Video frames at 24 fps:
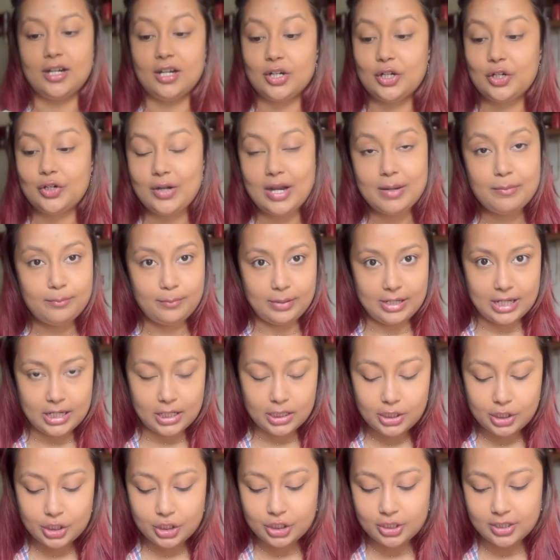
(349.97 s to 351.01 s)
creme
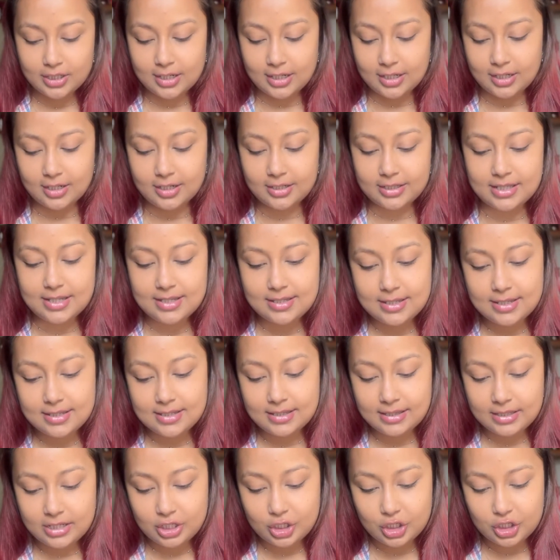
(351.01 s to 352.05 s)
blush. This is
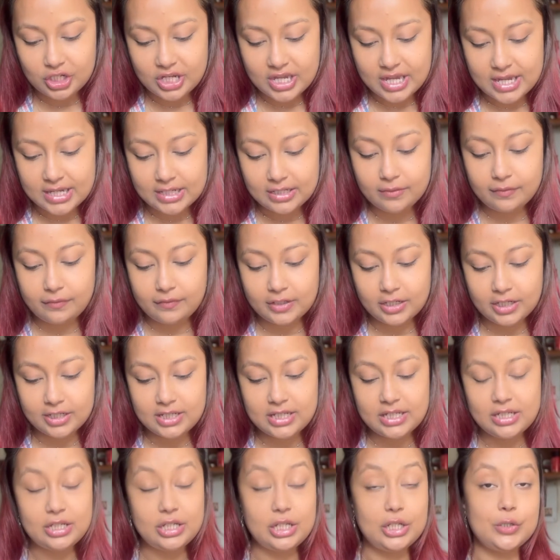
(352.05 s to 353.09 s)
in the shade
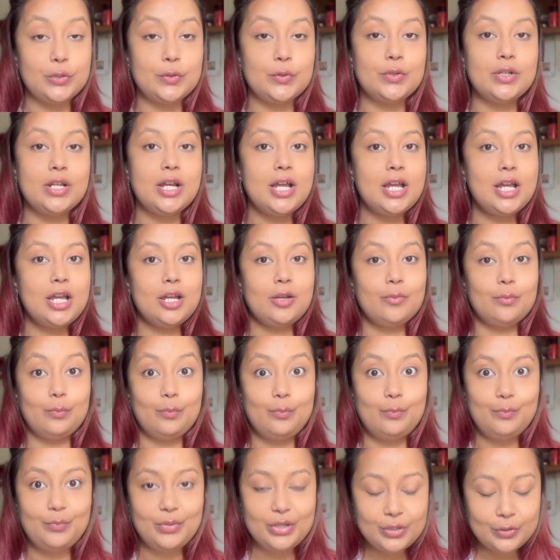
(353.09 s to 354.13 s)
Flirty Nude.
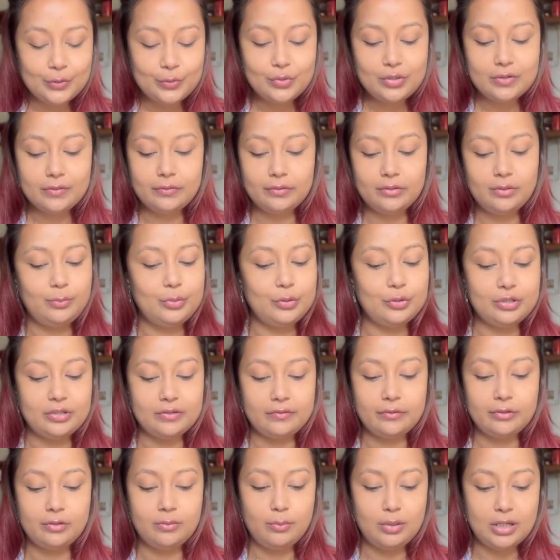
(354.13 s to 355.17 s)

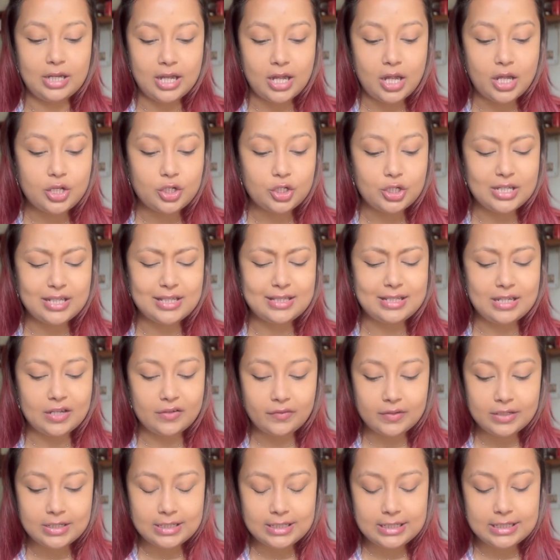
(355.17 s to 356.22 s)
Beautiful blush. It's
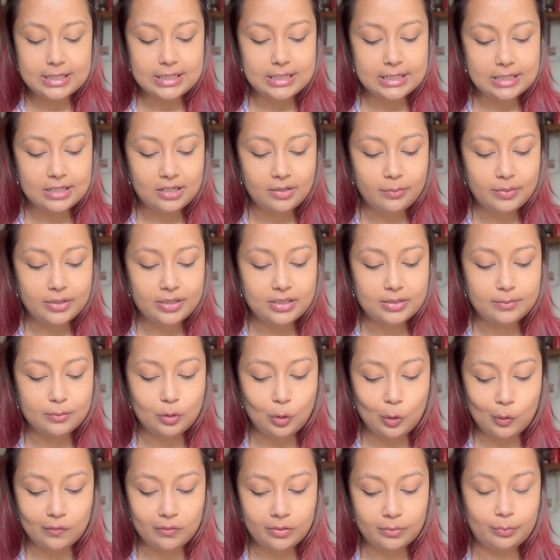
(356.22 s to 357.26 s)
definitely a little bit
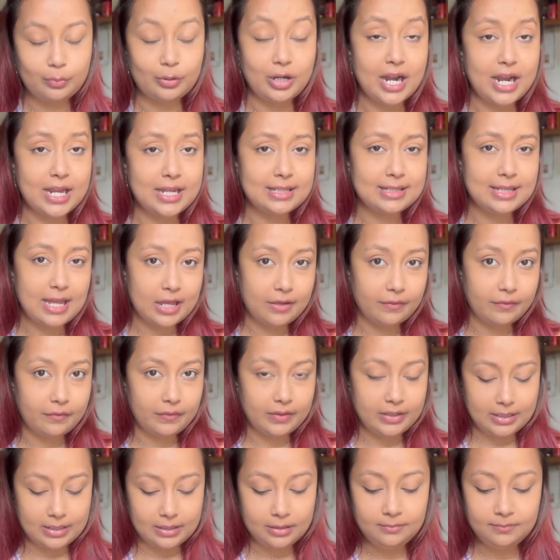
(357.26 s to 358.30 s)
overpriced, I
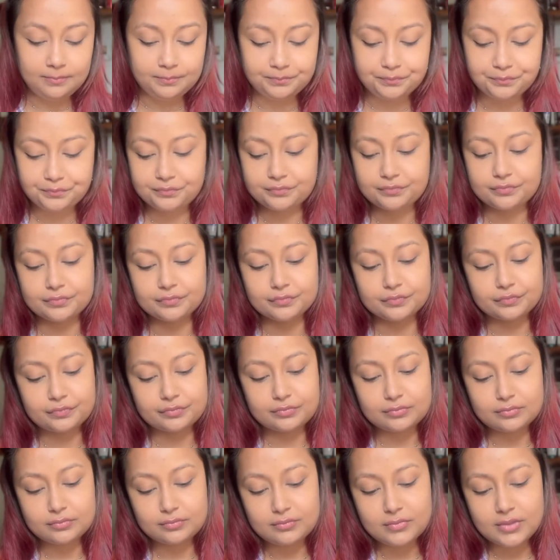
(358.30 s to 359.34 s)
feel.
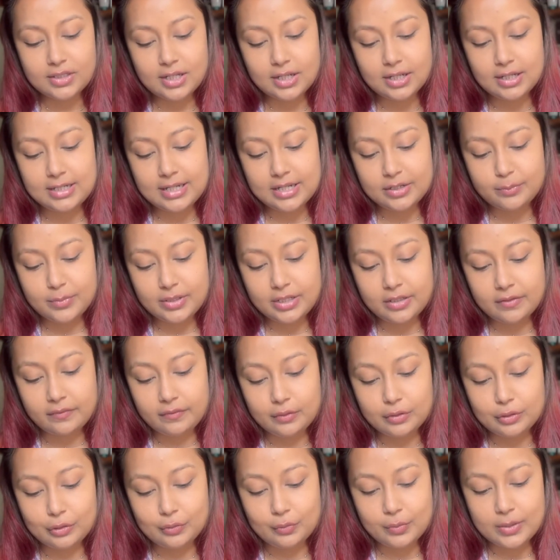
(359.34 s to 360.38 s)
Let me give
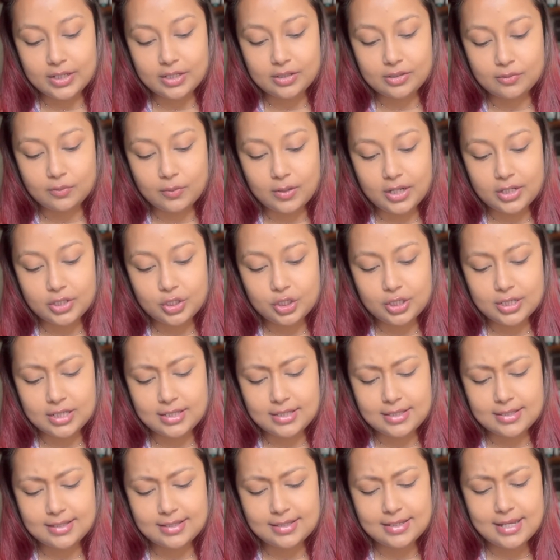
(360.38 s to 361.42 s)
you a quick swatch.
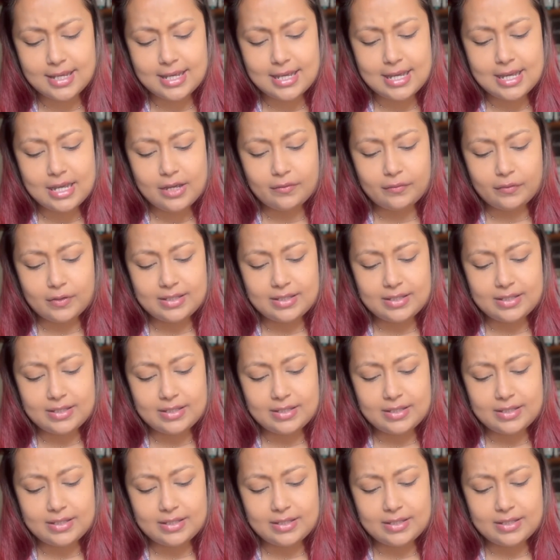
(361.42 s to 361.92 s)
It's for